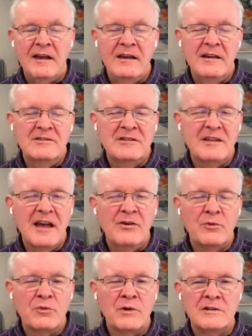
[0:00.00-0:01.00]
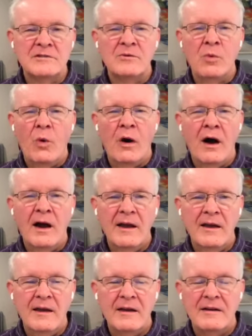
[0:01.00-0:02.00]
And isn't that a reason
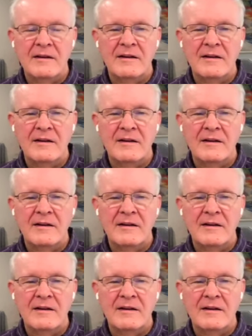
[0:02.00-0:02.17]
why